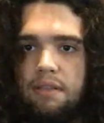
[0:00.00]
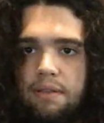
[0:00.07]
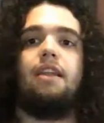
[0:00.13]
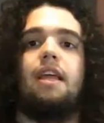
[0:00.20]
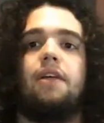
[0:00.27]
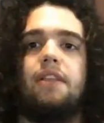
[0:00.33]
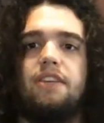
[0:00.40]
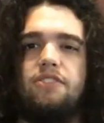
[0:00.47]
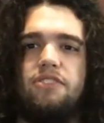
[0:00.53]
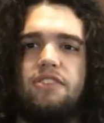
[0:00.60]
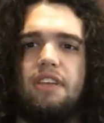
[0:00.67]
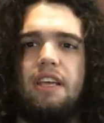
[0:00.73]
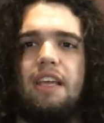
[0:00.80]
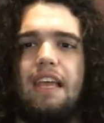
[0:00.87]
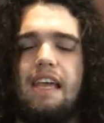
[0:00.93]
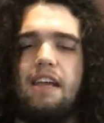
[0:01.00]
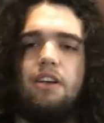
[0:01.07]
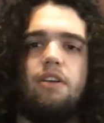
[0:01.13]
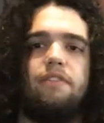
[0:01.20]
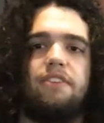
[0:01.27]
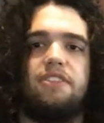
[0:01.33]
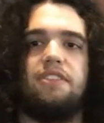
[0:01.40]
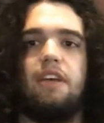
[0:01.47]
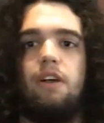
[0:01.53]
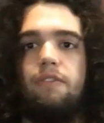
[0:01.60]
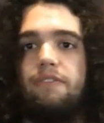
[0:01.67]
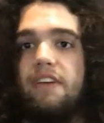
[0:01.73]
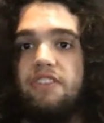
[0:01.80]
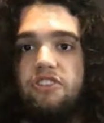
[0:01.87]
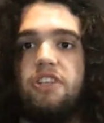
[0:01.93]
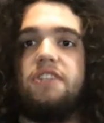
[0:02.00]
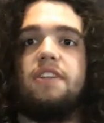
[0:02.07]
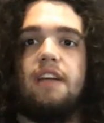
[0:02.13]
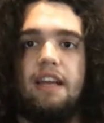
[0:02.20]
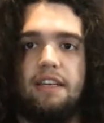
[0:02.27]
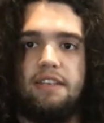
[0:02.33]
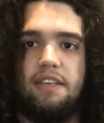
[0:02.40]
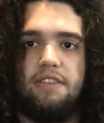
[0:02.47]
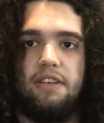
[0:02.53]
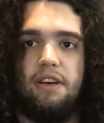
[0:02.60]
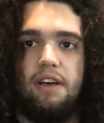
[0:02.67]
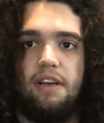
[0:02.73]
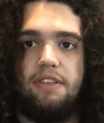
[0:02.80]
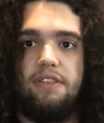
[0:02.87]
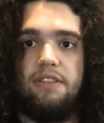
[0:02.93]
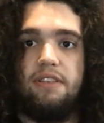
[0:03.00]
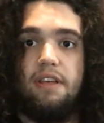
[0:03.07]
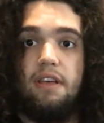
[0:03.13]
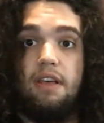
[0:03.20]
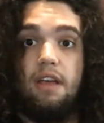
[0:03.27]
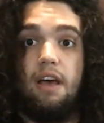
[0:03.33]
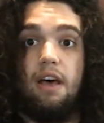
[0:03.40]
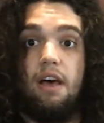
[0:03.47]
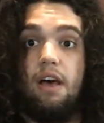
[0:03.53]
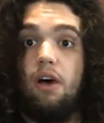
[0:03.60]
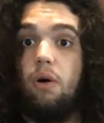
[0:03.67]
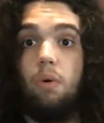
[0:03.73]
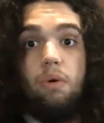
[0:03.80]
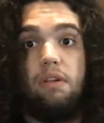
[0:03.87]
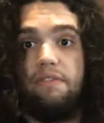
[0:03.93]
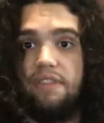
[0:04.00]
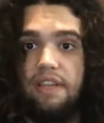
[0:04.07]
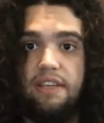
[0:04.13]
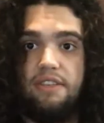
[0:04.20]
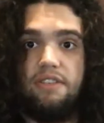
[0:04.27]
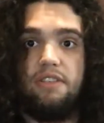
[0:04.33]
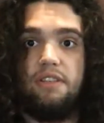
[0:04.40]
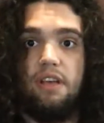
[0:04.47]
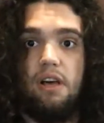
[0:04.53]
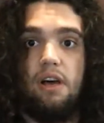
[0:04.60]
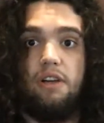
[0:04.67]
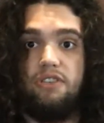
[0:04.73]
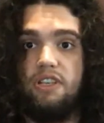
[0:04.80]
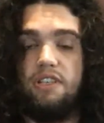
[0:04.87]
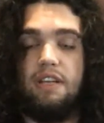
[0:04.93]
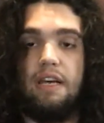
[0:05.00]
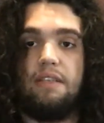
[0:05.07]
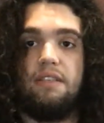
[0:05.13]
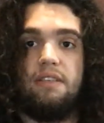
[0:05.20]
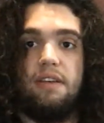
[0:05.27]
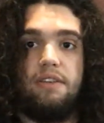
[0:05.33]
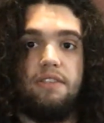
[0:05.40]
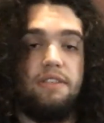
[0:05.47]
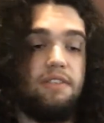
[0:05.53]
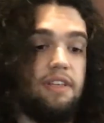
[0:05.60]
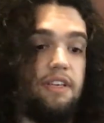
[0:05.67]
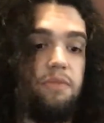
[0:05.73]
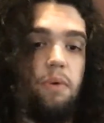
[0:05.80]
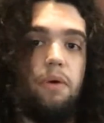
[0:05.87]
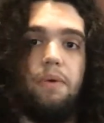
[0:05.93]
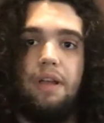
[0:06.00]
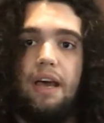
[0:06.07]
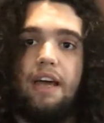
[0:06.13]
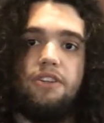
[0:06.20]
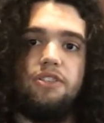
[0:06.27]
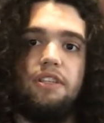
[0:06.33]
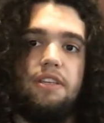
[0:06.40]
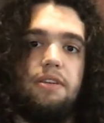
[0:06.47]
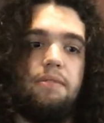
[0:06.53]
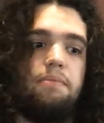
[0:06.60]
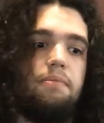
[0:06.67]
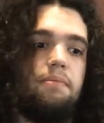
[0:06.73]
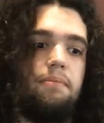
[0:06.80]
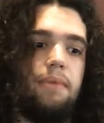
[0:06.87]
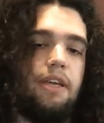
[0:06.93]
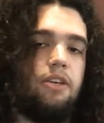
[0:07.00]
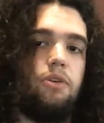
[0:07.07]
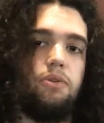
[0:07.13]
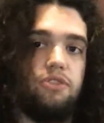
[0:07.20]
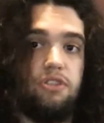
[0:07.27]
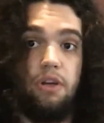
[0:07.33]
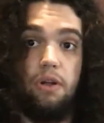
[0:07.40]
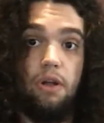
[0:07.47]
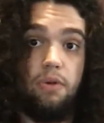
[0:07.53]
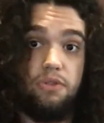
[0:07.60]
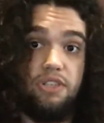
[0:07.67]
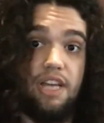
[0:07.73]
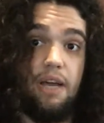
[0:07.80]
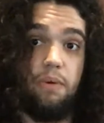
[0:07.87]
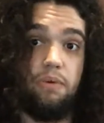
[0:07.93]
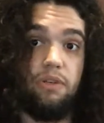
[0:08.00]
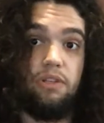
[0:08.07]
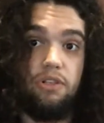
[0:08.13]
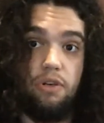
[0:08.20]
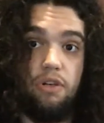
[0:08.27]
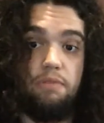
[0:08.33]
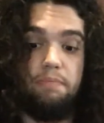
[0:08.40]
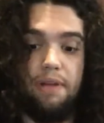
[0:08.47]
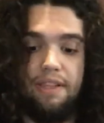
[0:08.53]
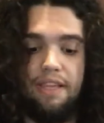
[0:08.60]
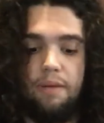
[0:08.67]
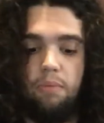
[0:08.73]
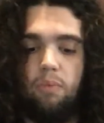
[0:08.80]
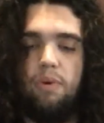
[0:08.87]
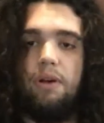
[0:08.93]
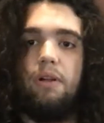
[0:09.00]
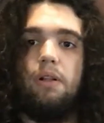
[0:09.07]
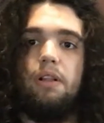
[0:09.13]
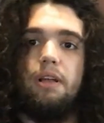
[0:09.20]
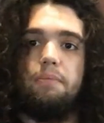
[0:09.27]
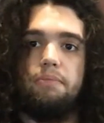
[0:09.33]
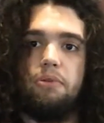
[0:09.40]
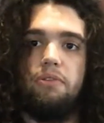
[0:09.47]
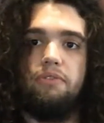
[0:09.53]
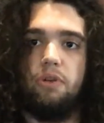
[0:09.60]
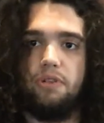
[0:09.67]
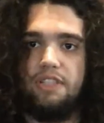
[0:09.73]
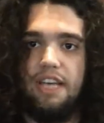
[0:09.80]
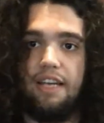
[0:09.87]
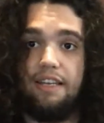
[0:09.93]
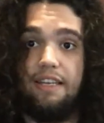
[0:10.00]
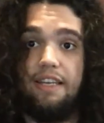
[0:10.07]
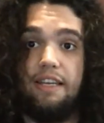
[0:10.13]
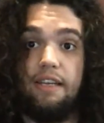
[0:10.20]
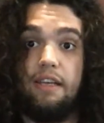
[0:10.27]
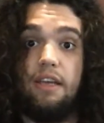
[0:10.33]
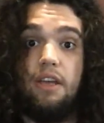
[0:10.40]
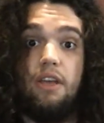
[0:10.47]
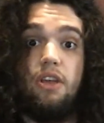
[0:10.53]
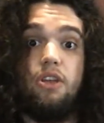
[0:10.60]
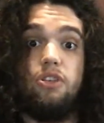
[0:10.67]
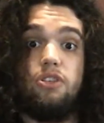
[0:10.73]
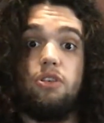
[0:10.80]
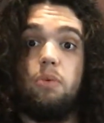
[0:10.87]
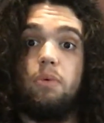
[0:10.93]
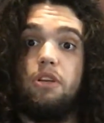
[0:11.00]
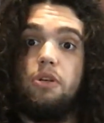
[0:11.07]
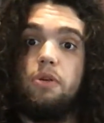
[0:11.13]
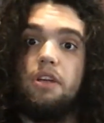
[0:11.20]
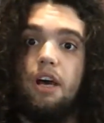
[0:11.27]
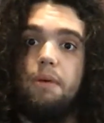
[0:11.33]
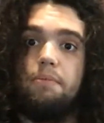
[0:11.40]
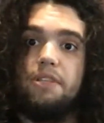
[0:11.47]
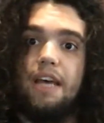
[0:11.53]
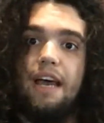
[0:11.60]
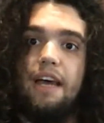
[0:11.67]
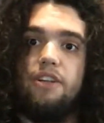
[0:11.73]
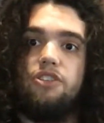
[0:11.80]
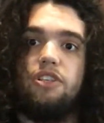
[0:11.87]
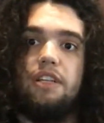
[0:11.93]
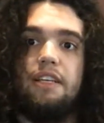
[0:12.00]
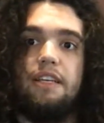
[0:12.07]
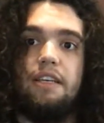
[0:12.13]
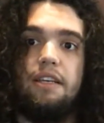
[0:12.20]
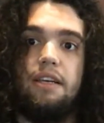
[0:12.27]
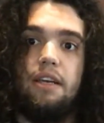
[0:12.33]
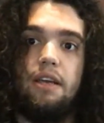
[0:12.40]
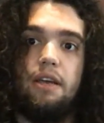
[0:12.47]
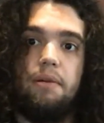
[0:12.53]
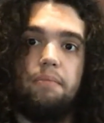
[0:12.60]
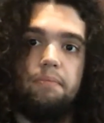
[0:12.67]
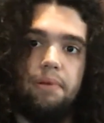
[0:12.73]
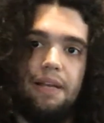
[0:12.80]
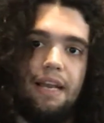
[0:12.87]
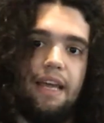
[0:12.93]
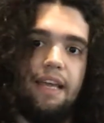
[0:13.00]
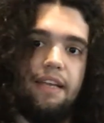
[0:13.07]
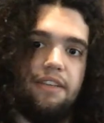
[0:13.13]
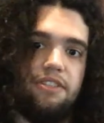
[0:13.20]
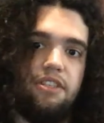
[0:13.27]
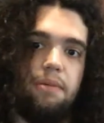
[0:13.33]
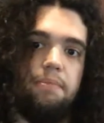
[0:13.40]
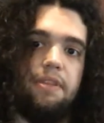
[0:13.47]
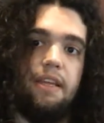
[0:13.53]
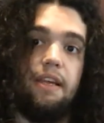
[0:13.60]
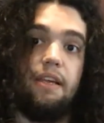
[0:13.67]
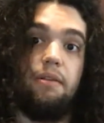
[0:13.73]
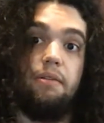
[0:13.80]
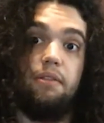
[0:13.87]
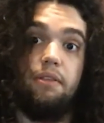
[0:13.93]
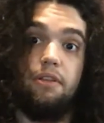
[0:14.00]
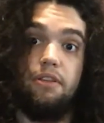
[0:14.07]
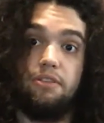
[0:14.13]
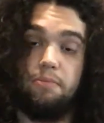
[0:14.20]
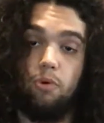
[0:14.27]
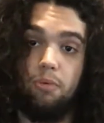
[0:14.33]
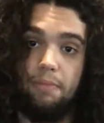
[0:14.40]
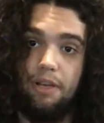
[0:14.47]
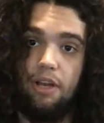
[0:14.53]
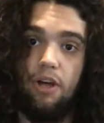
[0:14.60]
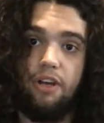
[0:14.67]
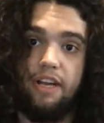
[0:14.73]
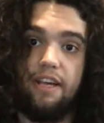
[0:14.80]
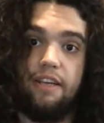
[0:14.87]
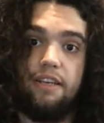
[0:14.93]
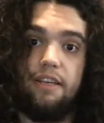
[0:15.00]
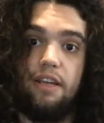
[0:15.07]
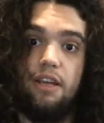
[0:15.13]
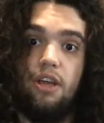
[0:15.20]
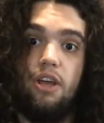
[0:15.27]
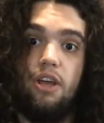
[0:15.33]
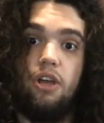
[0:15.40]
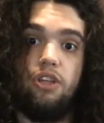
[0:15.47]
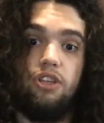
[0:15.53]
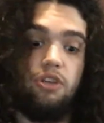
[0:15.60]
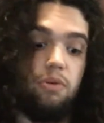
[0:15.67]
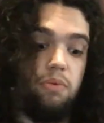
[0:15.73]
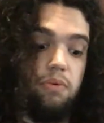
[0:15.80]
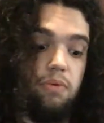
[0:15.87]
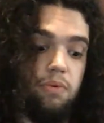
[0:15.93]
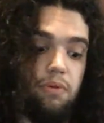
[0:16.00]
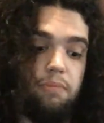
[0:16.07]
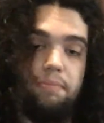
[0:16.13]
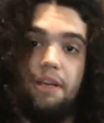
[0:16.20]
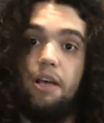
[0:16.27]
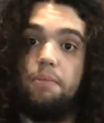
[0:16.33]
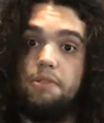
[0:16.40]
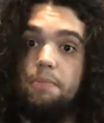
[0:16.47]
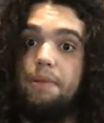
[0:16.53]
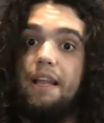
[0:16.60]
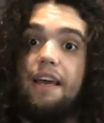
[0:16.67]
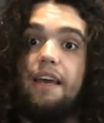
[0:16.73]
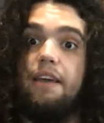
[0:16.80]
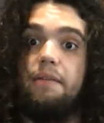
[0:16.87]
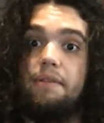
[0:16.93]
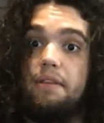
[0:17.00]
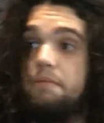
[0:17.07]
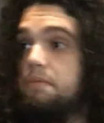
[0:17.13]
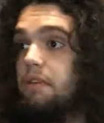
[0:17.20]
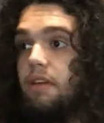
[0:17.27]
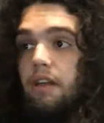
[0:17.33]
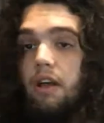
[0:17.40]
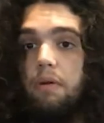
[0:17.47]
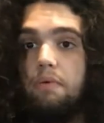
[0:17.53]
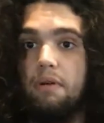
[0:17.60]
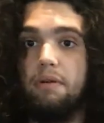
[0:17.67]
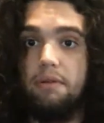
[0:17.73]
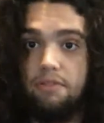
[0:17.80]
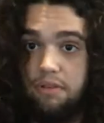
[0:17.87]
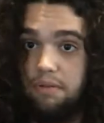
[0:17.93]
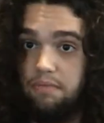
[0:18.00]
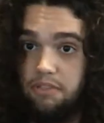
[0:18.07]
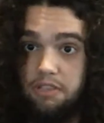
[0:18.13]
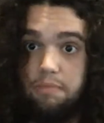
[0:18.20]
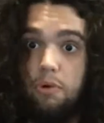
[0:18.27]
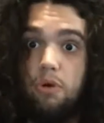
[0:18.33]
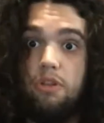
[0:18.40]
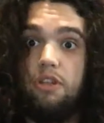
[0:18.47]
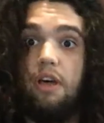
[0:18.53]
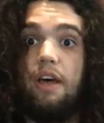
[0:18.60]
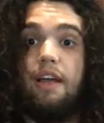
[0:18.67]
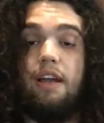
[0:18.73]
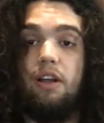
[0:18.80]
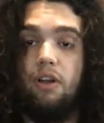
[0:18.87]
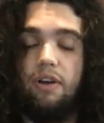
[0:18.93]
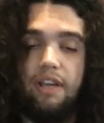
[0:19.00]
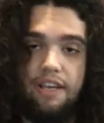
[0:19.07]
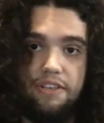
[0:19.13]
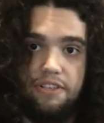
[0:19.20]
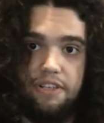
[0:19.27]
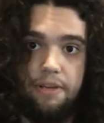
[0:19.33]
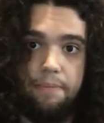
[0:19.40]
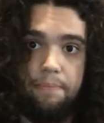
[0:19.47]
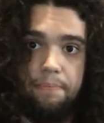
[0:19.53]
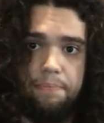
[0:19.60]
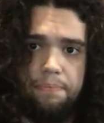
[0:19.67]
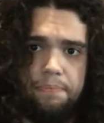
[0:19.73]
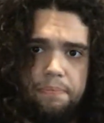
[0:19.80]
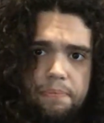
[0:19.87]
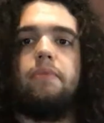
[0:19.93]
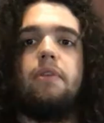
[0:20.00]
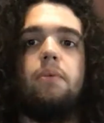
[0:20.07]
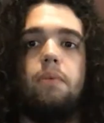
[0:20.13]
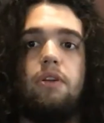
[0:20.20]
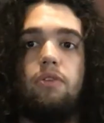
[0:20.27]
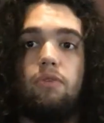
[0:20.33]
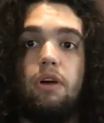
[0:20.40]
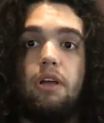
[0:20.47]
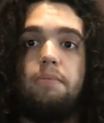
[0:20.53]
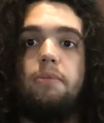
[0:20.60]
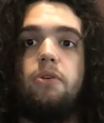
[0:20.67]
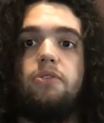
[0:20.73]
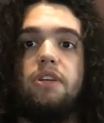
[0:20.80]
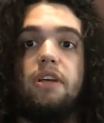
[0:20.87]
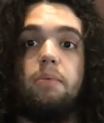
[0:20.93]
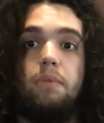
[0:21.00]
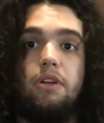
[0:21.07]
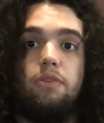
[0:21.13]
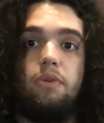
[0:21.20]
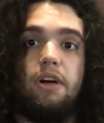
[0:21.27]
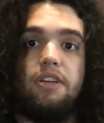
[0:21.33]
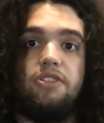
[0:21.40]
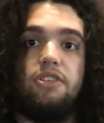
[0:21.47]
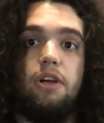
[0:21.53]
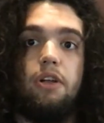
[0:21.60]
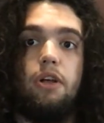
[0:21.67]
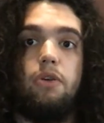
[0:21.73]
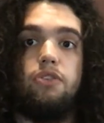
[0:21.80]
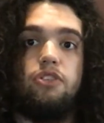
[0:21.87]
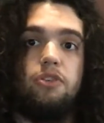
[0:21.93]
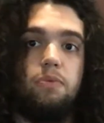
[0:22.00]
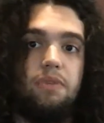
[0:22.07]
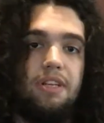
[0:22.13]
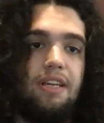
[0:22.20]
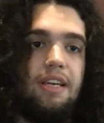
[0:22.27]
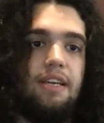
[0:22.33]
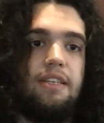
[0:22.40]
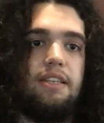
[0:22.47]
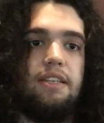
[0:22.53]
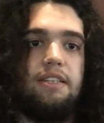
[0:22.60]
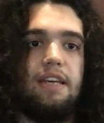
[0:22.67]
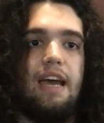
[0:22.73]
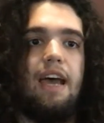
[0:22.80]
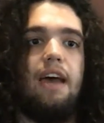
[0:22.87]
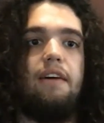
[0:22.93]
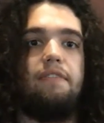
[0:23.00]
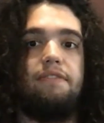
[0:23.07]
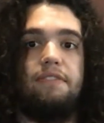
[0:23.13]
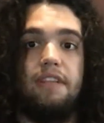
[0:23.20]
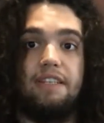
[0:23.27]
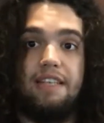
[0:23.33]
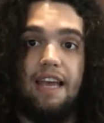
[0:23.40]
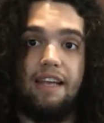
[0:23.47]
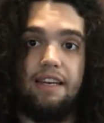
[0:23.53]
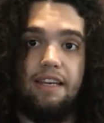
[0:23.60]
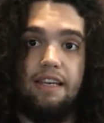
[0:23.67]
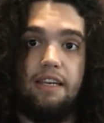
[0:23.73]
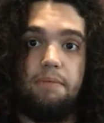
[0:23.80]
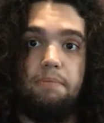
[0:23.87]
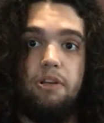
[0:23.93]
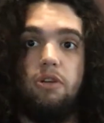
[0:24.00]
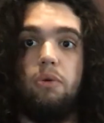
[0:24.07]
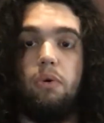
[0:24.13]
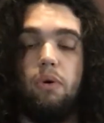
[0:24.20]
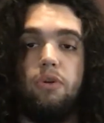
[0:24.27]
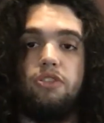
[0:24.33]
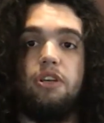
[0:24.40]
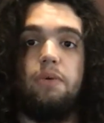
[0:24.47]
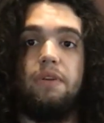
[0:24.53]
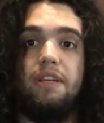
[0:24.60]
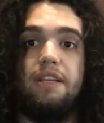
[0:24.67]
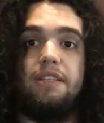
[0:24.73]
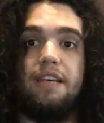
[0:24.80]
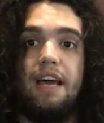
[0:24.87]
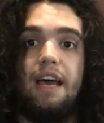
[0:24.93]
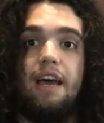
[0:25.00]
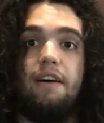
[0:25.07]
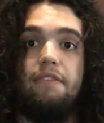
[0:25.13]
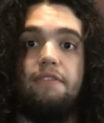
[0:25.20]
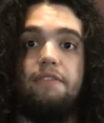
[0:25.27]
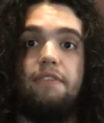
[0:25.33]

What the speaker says: Now this, in and of itself, is just an exercise. All of these are just exercises. These won't actually make your solos sound good, but they will improve your technique. So when you come to actually playing something that is more melodic, you will be able to play it smoother and a lot easier. When you're writing music and when you're writing solos, you need to have the technique, but you also need to have